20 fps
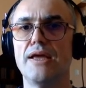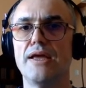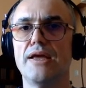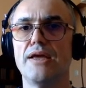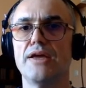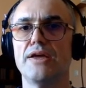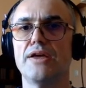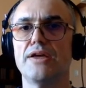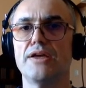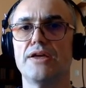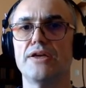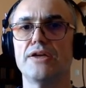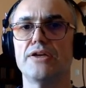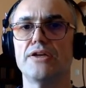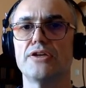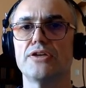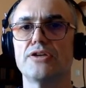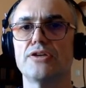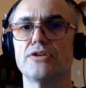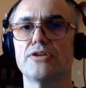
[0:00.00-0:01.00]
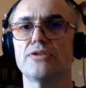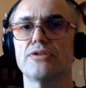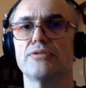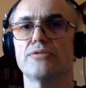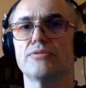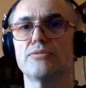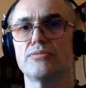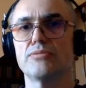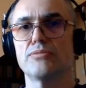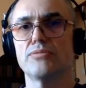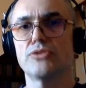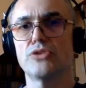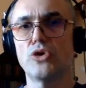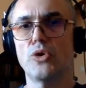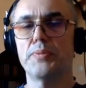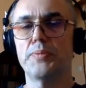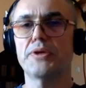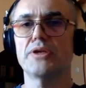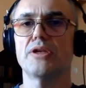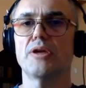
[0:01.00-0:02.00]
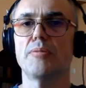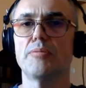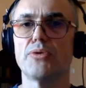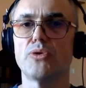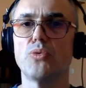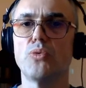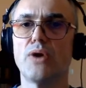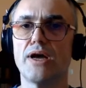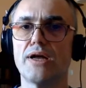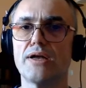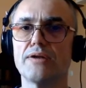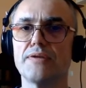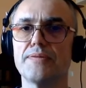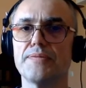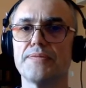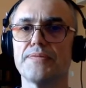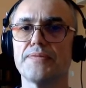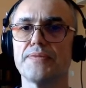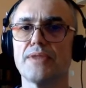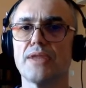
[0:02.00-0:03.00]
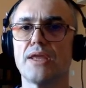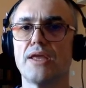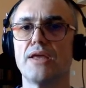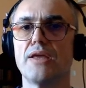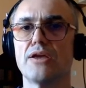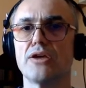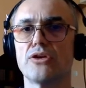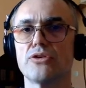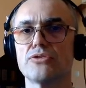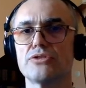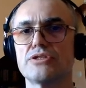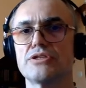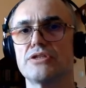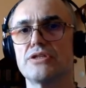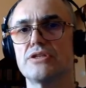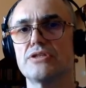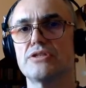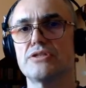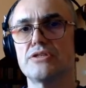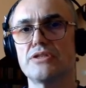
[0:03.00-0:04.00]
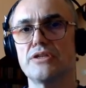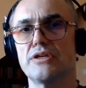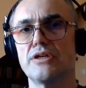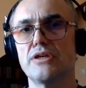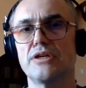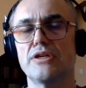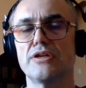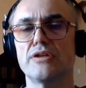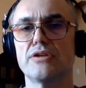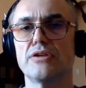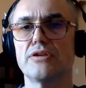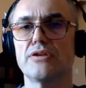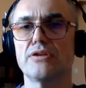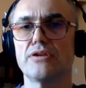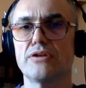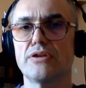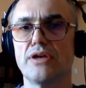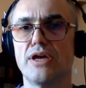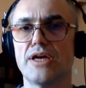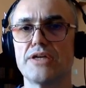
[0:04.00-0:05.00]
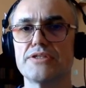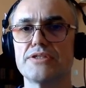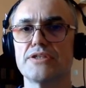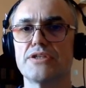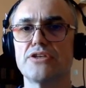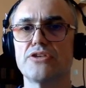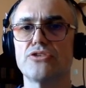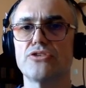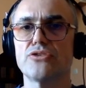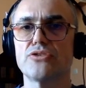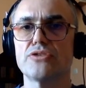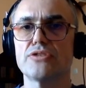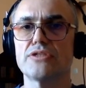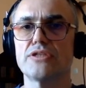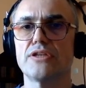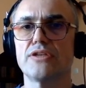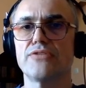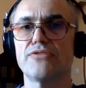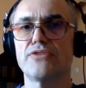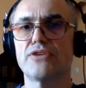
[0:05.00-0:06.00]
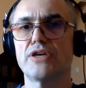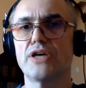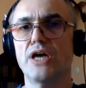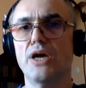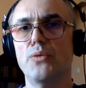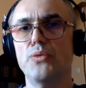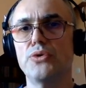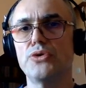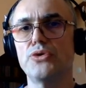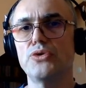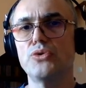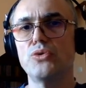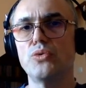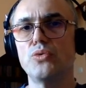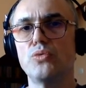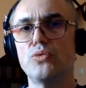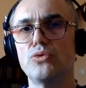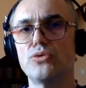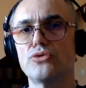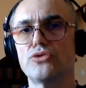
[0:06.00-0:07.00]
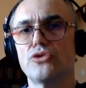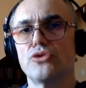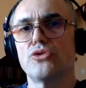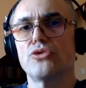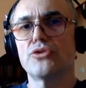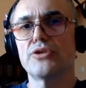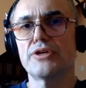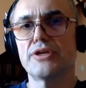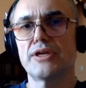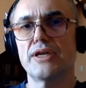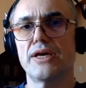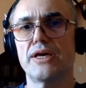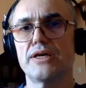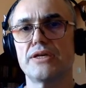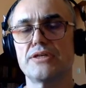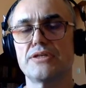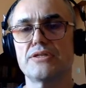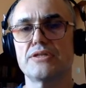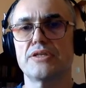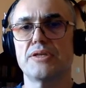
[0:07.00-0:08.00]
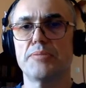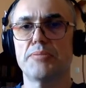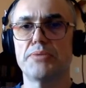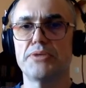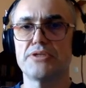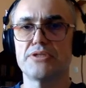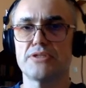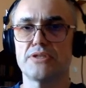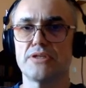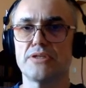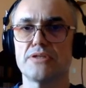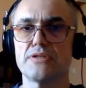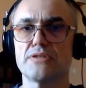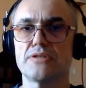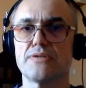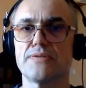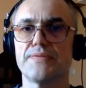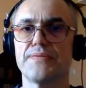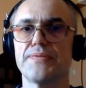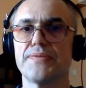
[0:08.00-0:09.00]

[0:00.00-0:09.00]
Topic number one consists in asking yourself how you would organize a business